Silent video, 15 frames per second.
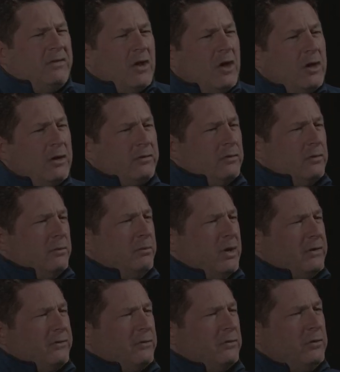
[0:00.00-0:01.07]
it's the hustle and
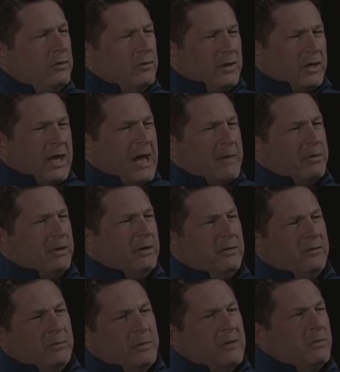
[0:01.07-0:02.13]
bustle, you know, the
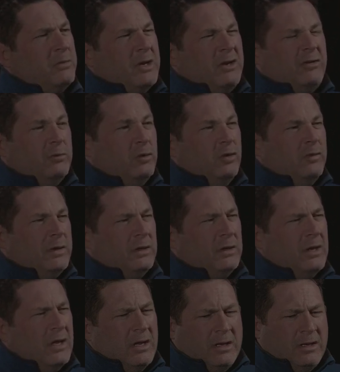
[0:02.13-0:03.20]
capitalism, everybody's
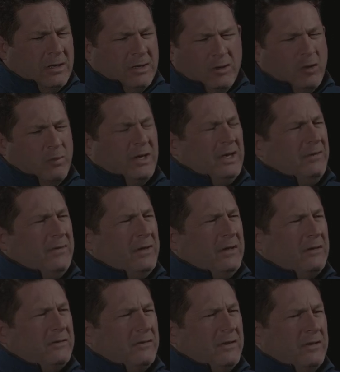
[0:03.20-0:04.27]
moving nobody
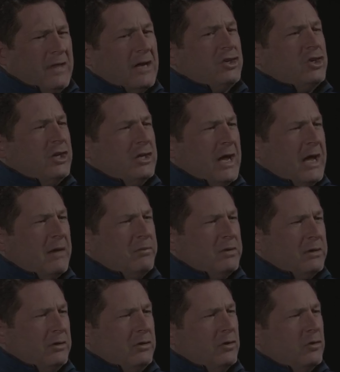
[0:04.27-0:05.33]
thinks that that shit happened.